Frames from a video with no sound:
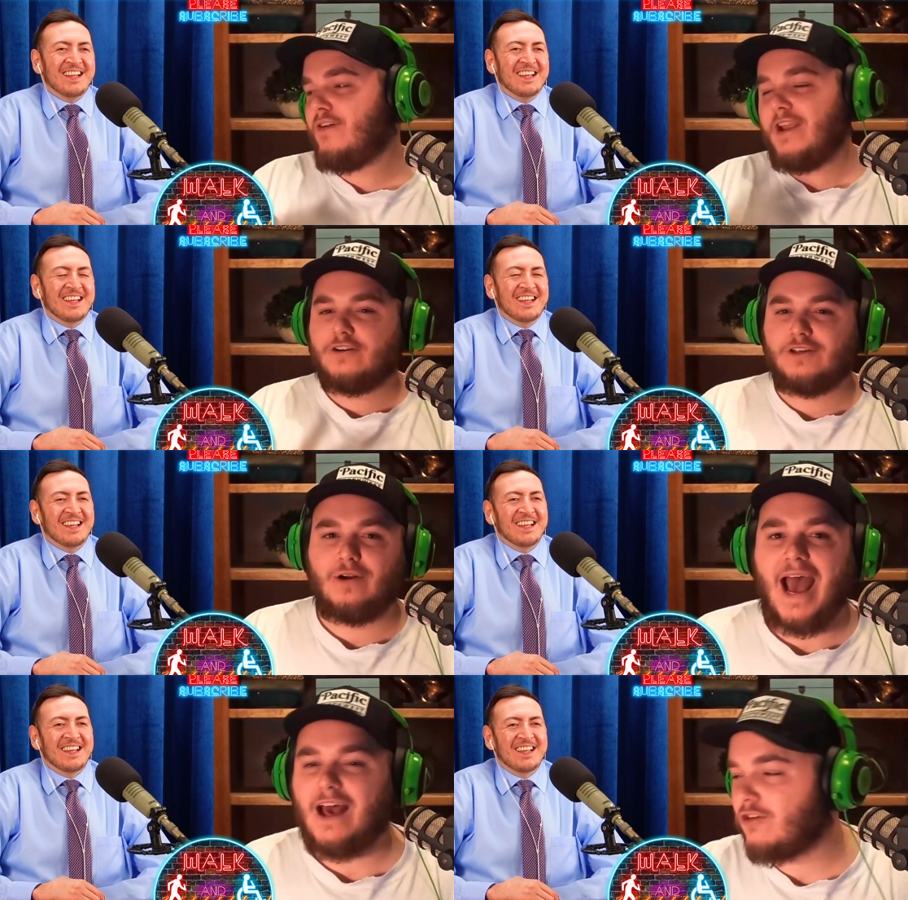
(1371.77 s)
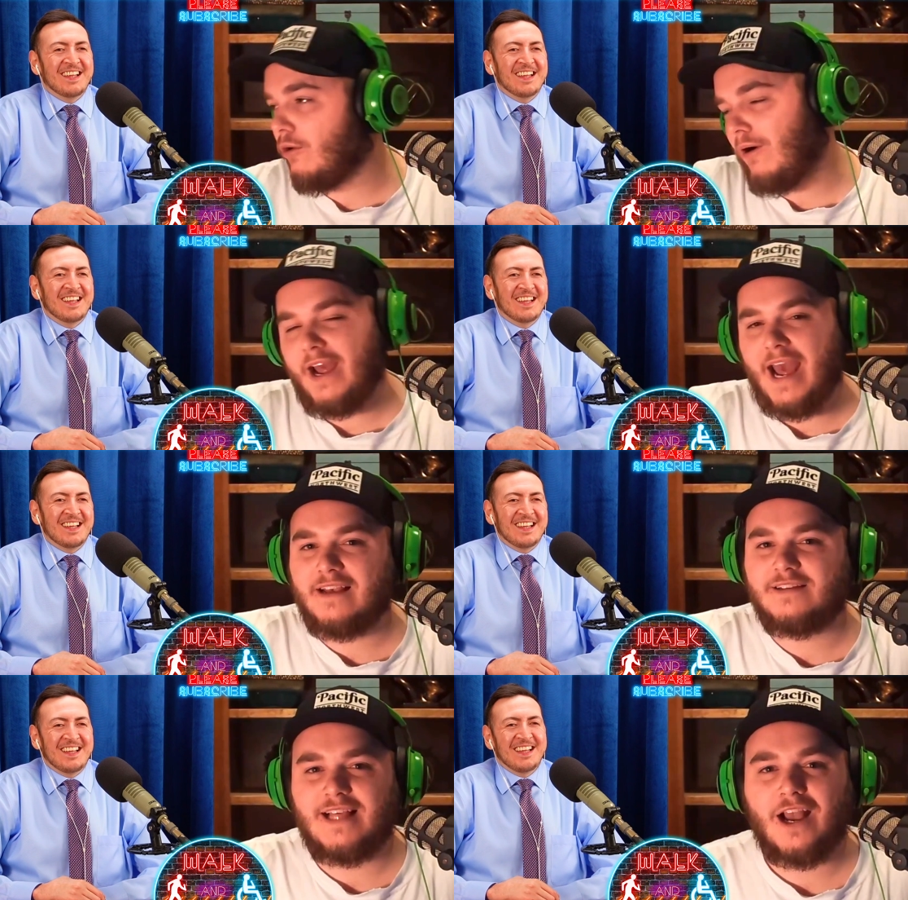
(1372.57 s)
Speaker 1: finger his own asshole while he
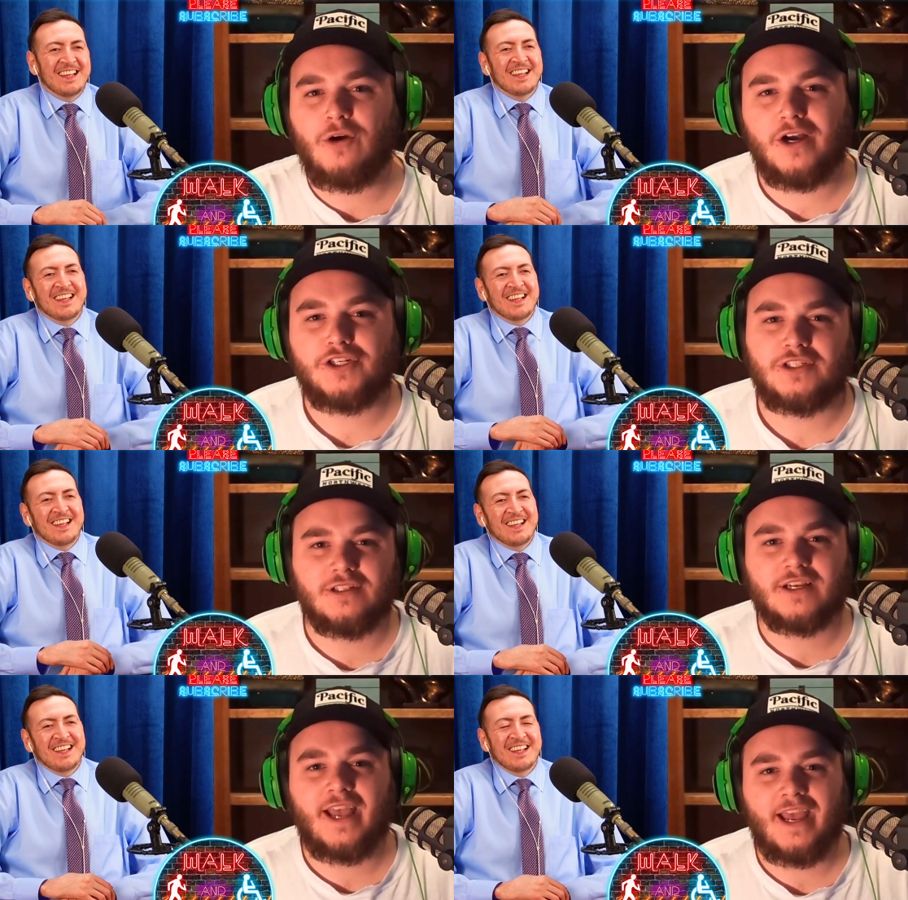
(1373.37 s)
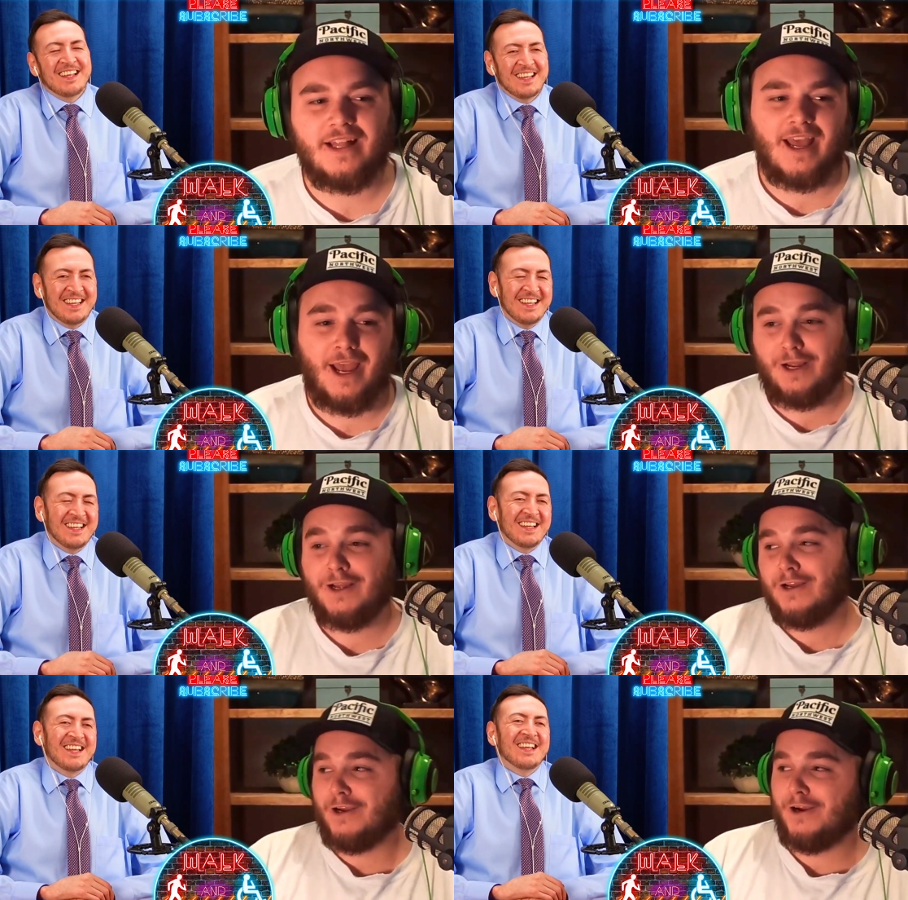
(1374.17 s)
asks that question to Kayleigh.
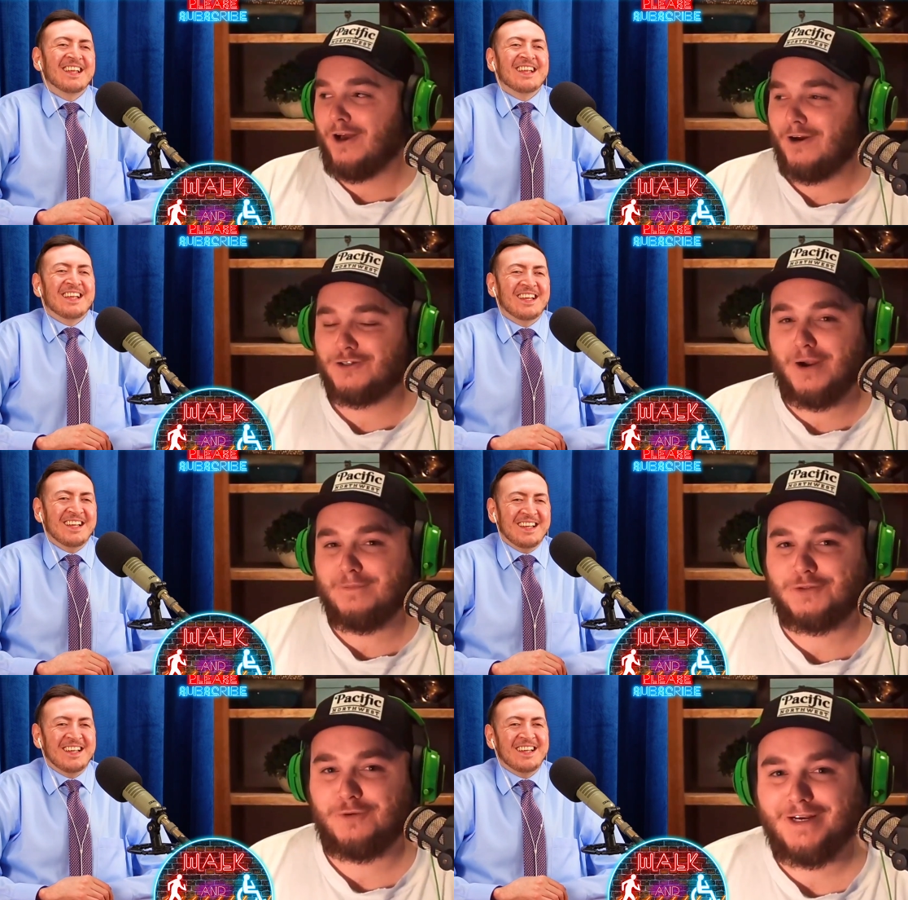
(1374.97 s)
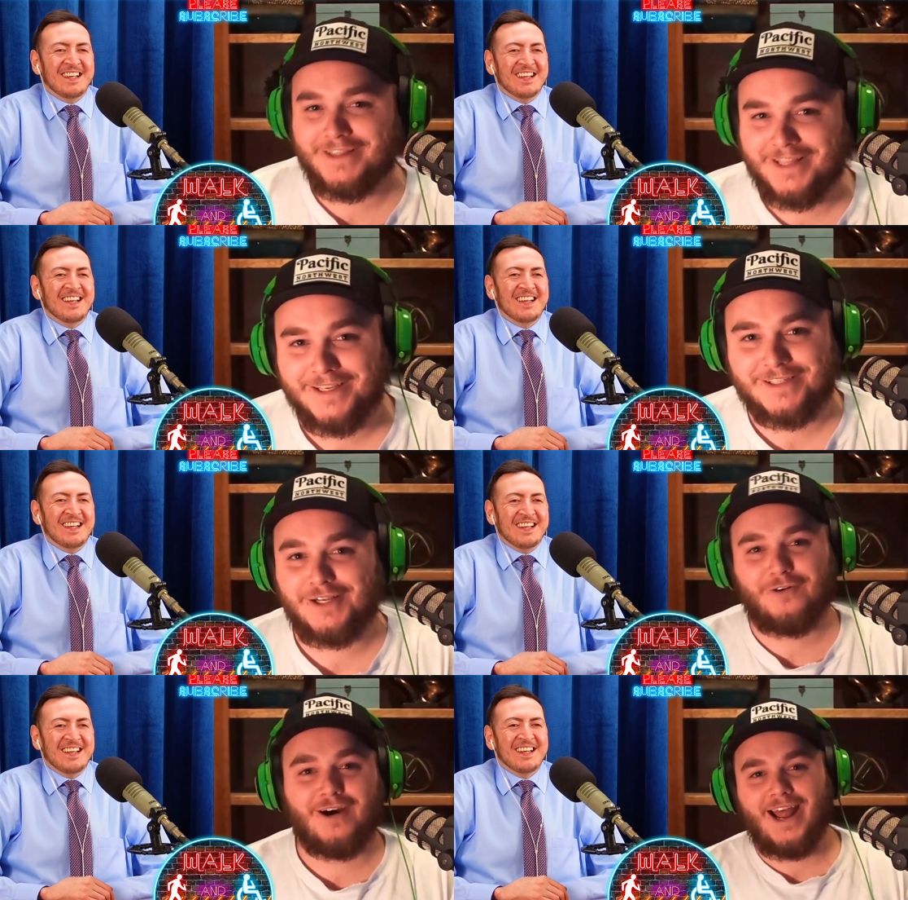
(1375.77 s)
Hey, you know, Trump tweeted this.
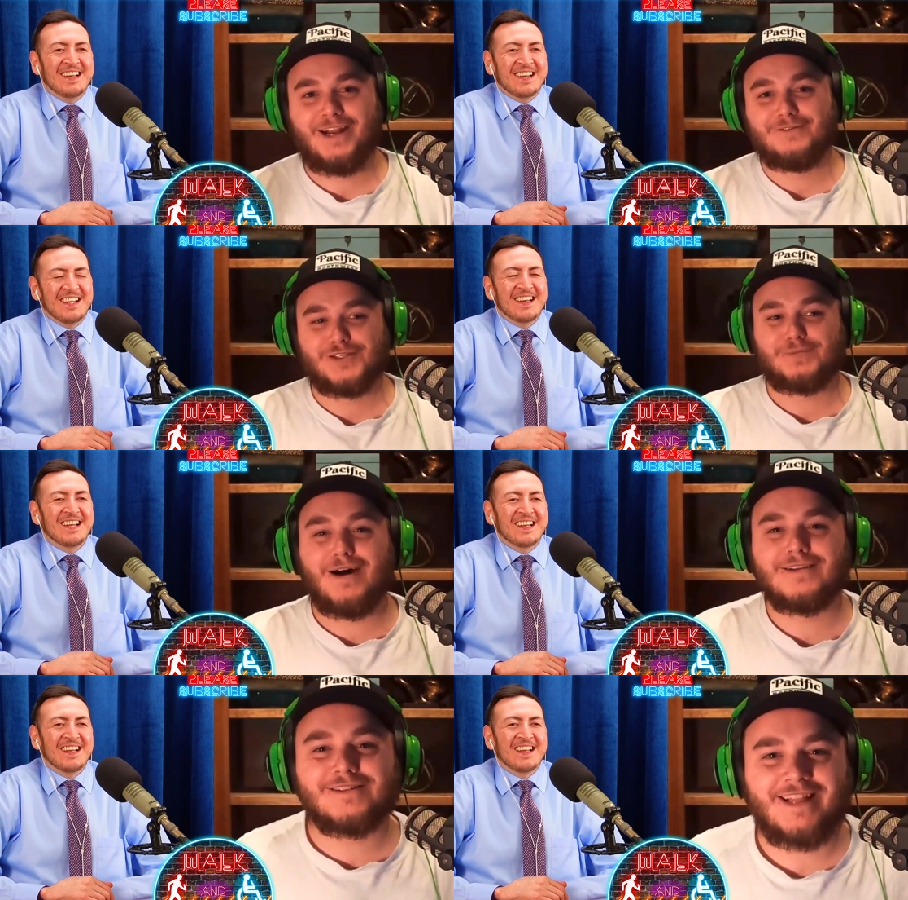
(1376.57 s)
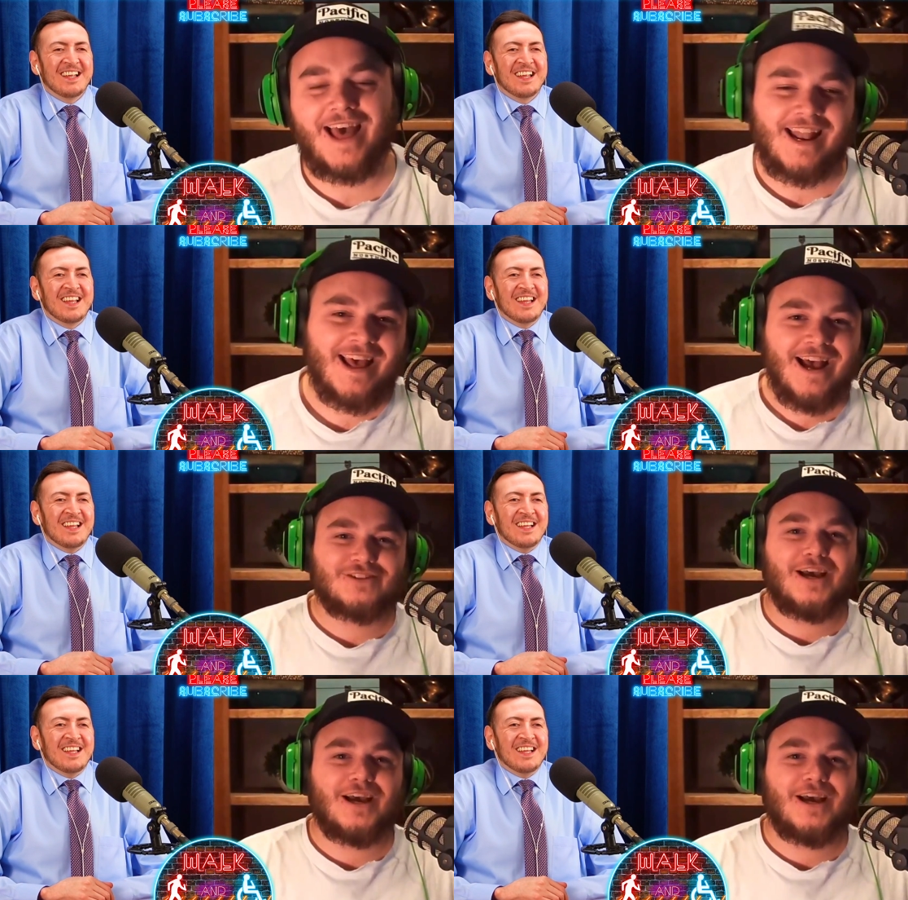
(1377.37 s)
You know what? Any response to that?